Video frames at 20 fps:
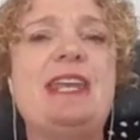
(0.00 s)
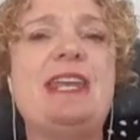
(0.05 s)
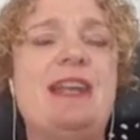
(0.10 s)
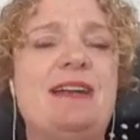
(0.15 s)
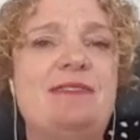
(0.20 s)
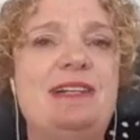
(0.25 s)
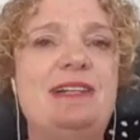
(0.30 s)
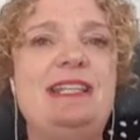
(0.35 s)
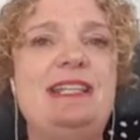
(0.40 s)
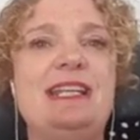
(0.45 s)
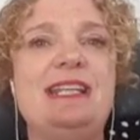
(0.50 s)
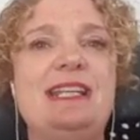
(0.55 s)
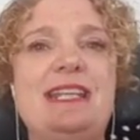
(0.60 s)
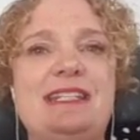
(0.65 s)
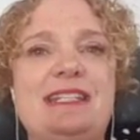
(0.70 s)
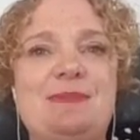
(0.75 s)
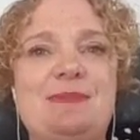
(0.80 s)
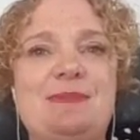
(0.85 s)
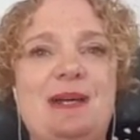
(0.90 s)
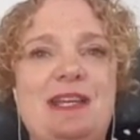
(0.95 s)
And I really think
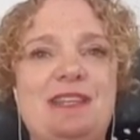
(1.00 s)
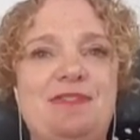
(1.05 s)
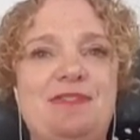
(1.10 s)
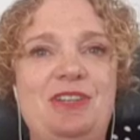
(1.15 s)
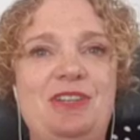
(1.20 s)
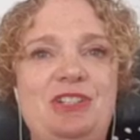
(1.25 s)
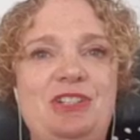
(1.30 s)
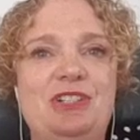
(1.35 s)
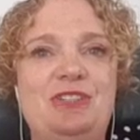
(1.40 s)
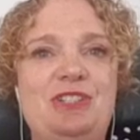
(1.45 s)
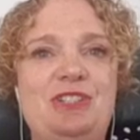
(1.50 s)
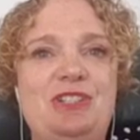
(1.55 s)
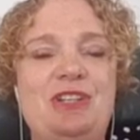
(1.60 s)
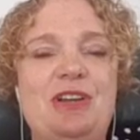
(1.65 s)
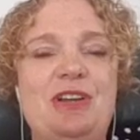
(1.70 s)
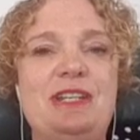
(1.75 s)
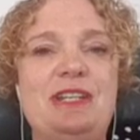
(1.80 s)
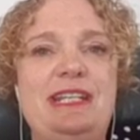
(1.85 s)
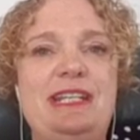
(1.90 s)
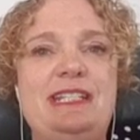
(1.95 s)
that's the way of the future is you
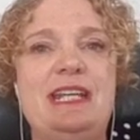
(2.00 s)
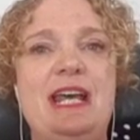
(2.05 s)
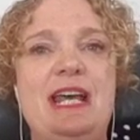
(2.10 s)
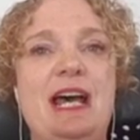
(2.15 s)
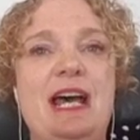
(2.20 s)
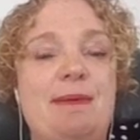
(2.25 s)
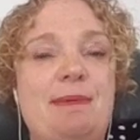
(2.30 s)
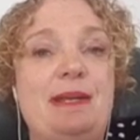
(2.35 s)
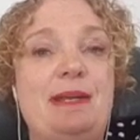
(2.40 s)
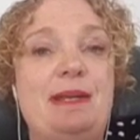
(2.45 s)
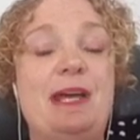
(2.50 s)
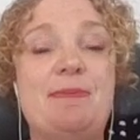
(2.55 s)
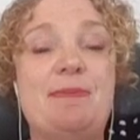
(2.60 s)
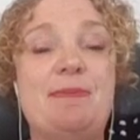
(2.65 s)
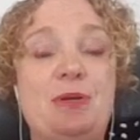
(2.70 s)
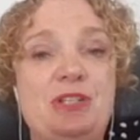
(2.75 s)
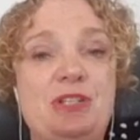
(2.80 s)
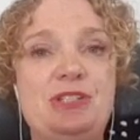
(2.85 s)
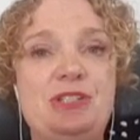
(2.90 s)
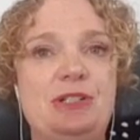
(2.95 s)
don't need, I mean, a
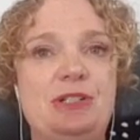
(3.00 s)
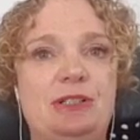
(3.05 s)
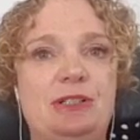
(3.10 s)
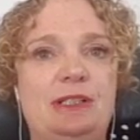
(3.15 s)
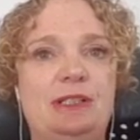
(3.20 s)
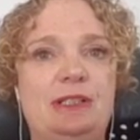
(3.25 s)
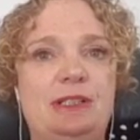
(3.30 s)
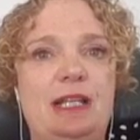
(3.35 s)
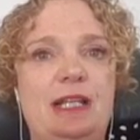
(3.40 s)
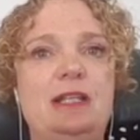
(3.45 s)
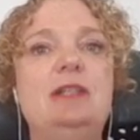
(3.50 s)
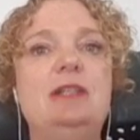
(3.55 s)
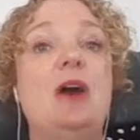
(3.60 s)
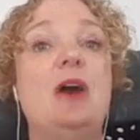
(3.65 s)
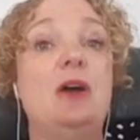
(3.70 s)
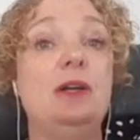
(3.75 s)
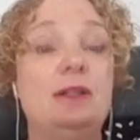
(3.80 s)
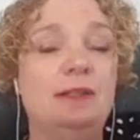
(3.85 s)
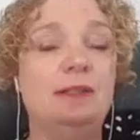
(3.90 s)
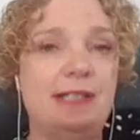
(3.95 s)
personal
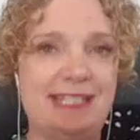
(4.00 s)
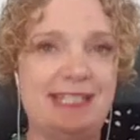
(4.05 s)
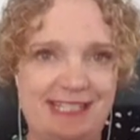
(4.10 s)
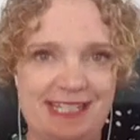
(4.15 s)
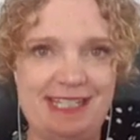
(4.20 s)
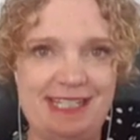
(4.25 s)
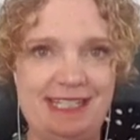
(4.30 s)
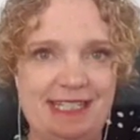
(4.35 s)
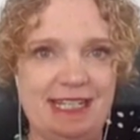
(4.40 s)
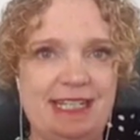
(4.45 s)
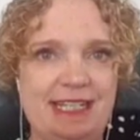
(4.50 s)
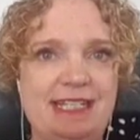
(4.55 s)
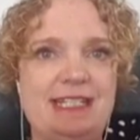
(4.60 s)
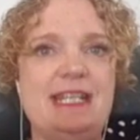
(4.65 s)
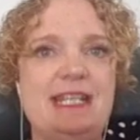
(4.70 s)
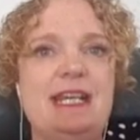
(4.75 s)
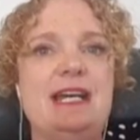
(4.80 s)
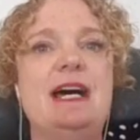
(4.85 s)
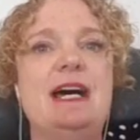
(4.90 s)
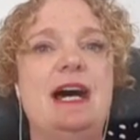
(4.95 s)
local assistant
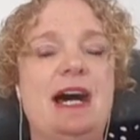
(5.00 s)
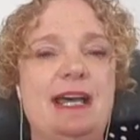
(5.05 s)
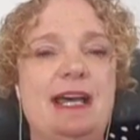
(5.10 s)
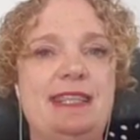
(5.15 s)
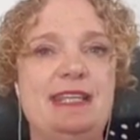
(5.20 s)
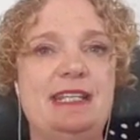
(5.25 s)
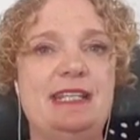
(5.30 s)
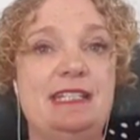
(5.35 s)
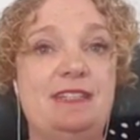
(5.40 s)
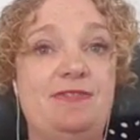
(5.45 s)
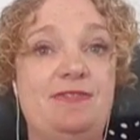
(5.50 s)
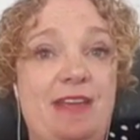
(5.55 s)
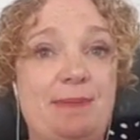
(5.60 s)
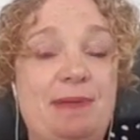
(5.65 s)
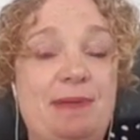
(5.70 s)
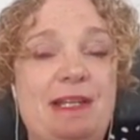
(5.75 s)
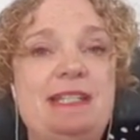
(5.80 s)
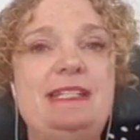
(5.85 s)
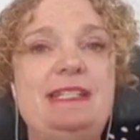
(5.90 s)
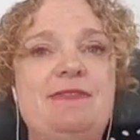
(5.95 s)
I think is
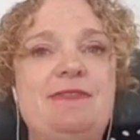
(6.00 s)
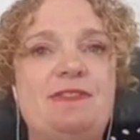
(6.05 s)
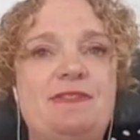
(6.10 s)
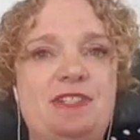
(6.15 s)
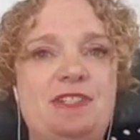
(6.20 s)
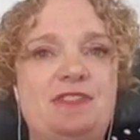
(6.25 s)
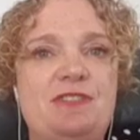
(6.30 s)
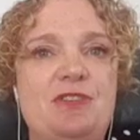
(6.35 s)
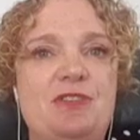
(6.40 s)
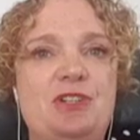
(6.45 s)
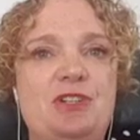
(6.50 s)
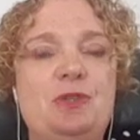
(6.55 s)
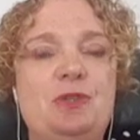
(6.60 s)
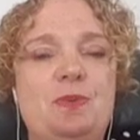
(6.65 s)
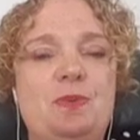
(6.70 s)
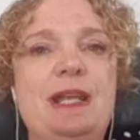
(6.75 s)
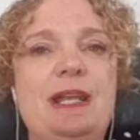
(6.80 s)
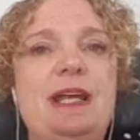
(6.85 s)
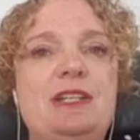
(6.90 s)
fabulous, even if it's a virtual one.